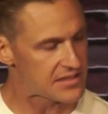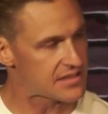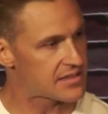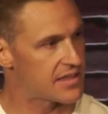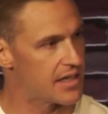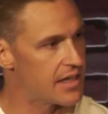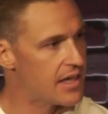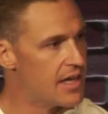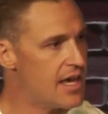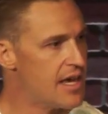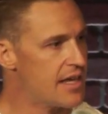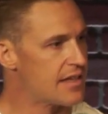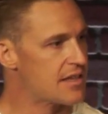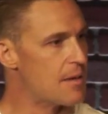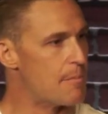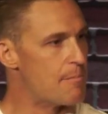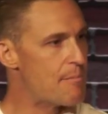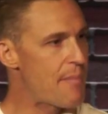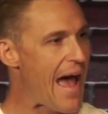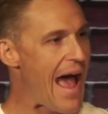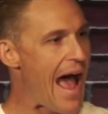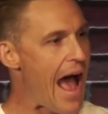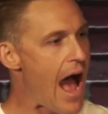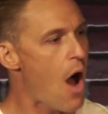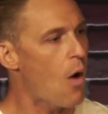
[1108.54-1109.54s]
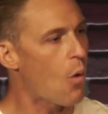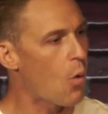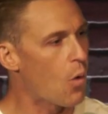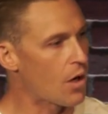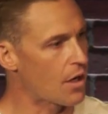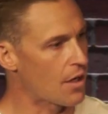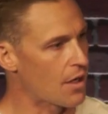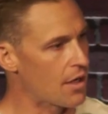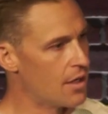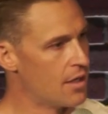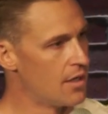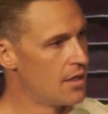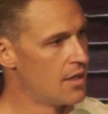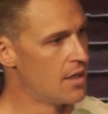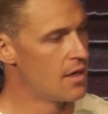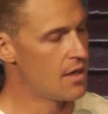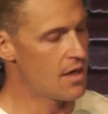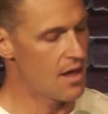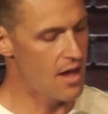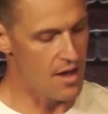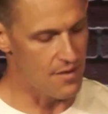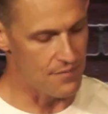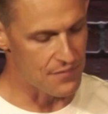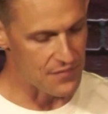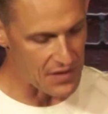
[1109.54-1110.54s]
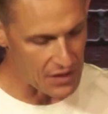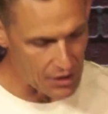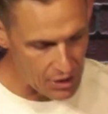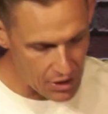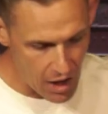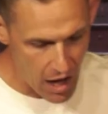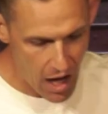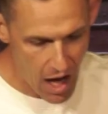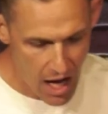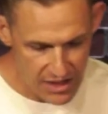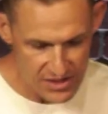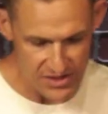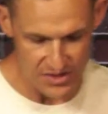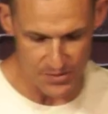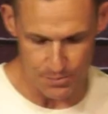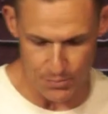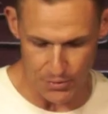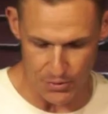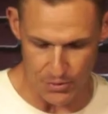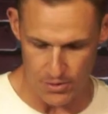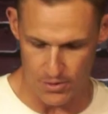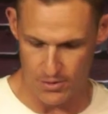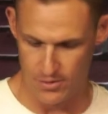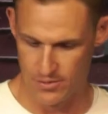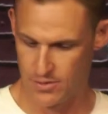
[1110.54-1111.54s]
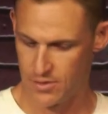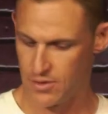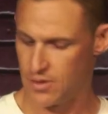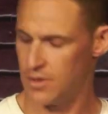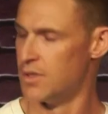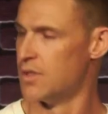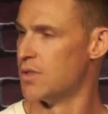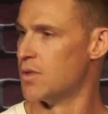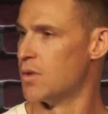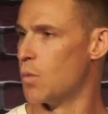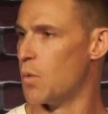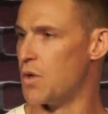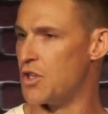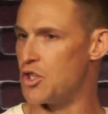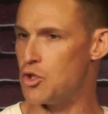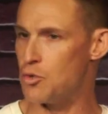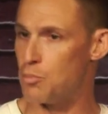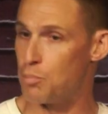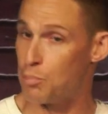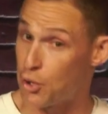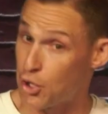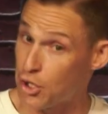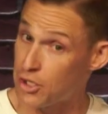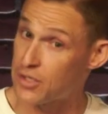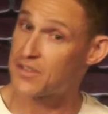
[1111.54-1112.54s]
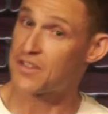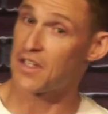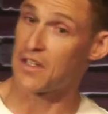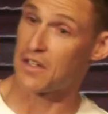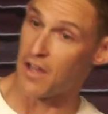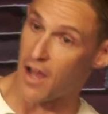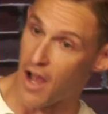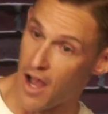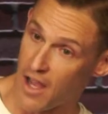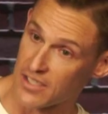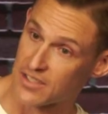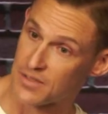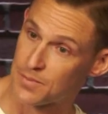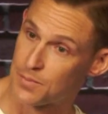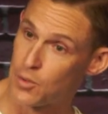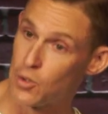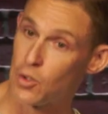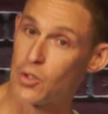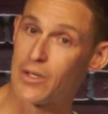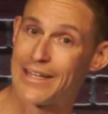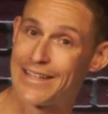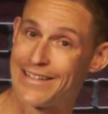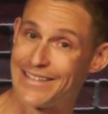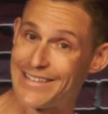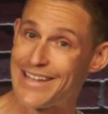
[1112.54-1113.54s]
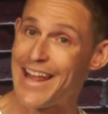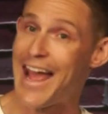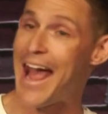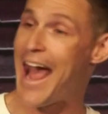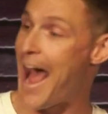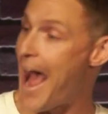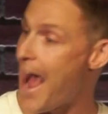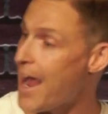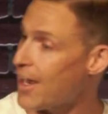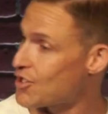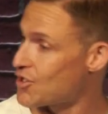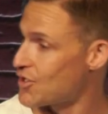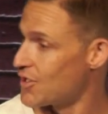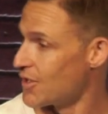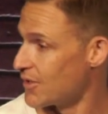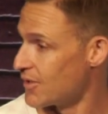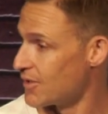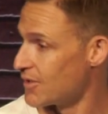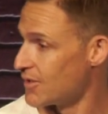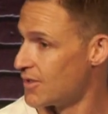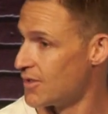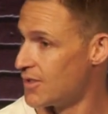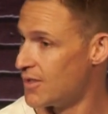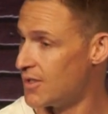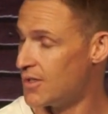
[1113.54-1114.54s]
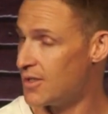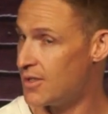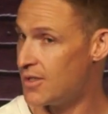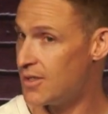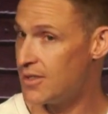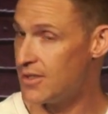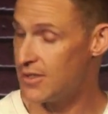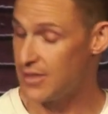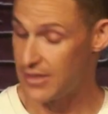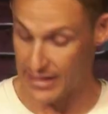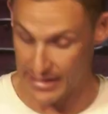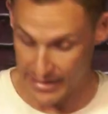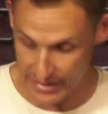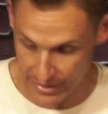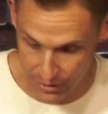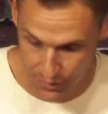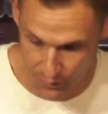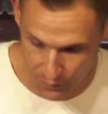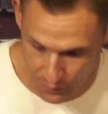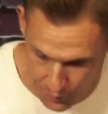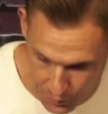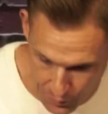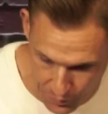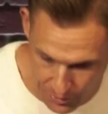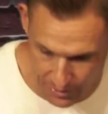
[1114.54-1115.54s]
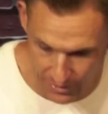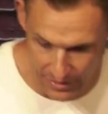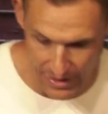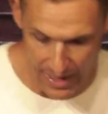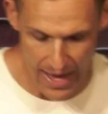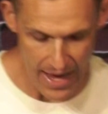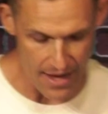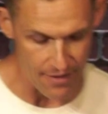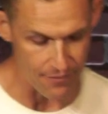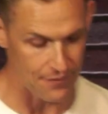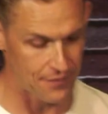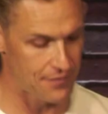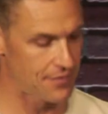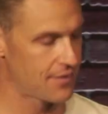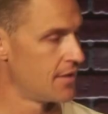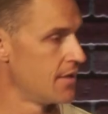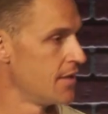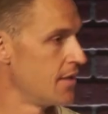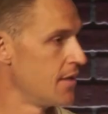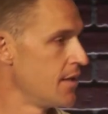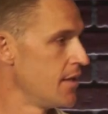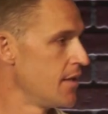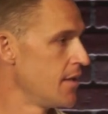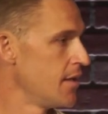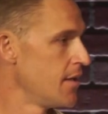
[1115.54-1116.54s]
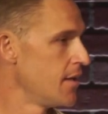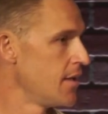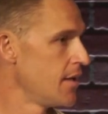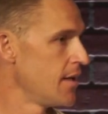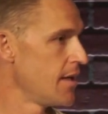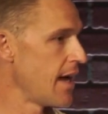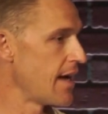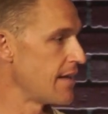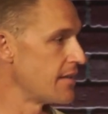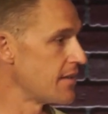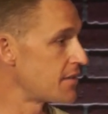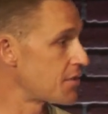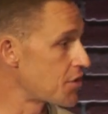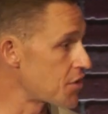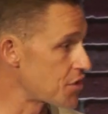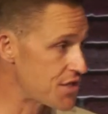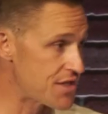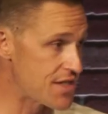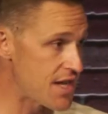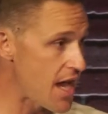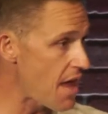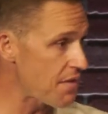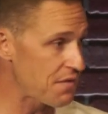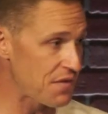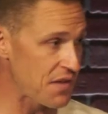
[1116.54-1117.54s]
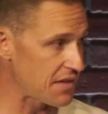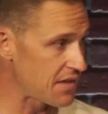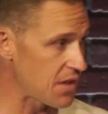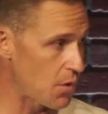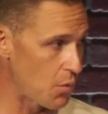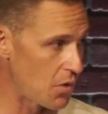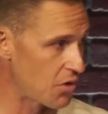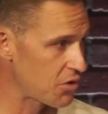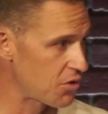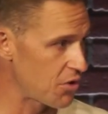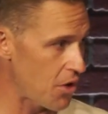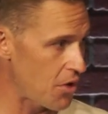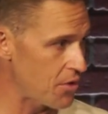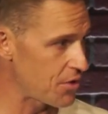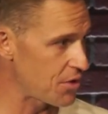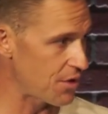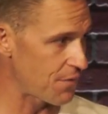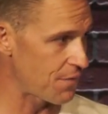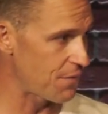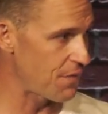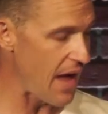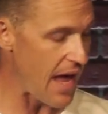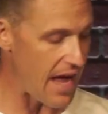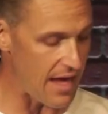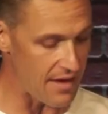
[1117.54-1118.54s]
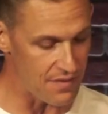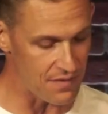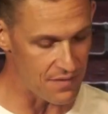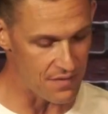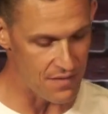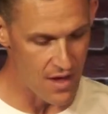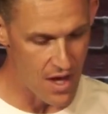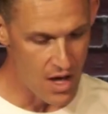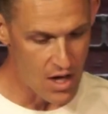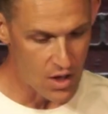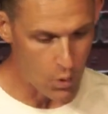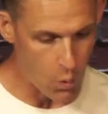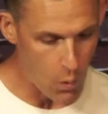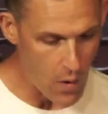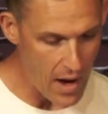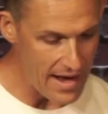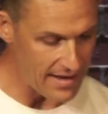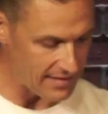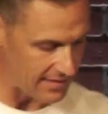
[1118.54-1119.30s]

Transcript: the, the power of the gospel when you put the gospel into action in and through your life. And that there's nothing that will grow your faith quite